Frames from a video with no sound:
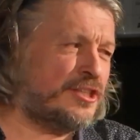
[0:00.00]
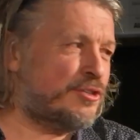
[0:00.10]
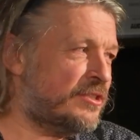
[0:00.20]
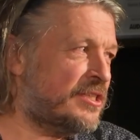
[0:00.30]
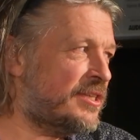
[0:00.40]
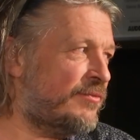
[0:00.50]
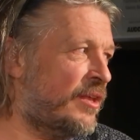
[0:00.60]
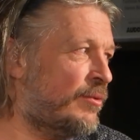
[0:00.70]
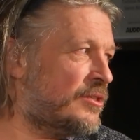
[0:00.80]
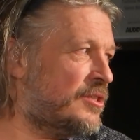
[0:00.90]
clitorises, haven't
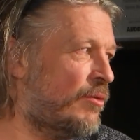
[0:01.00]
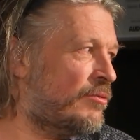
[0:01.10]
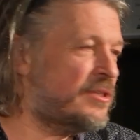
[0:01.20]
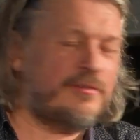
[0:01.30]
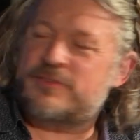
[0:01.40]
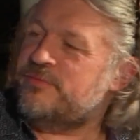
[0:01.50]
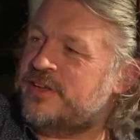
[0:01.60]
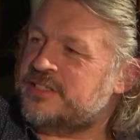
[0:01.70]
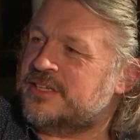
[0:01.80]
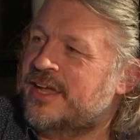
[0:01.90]
they? Because no one's ever
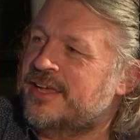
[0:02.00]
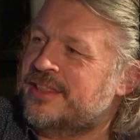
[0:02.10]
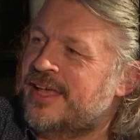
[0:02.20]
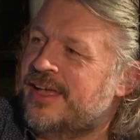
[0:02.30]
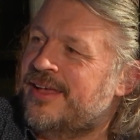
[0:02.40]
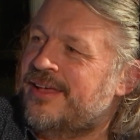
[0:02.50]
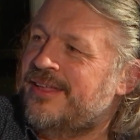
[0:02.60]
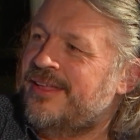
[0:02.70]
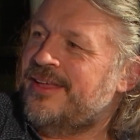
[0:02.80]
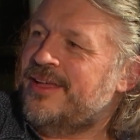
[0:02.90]
investigated that.
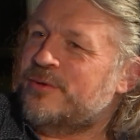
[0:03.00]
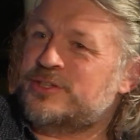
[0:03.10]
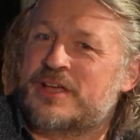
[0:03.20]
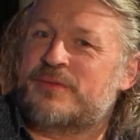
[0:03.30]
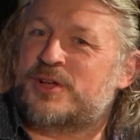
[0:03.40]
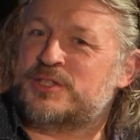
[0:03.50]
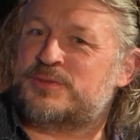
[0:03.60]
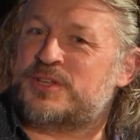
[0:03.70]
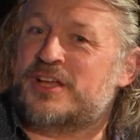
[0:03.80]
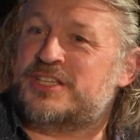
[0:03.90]

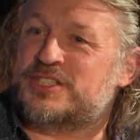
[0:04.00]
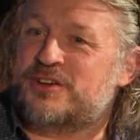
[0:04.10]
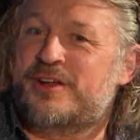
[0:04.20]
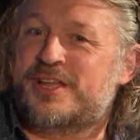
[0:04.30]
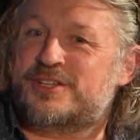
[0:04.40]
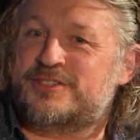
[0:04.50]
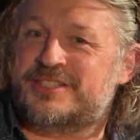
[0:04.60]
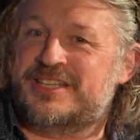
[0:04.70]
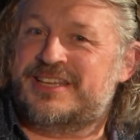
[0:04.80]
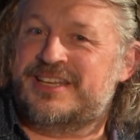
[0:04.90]
Because scientists are only
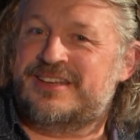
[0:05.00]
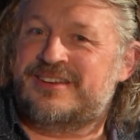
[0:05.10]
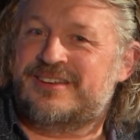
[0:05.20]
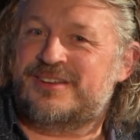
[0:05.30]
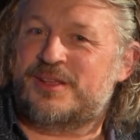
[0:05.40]
interested in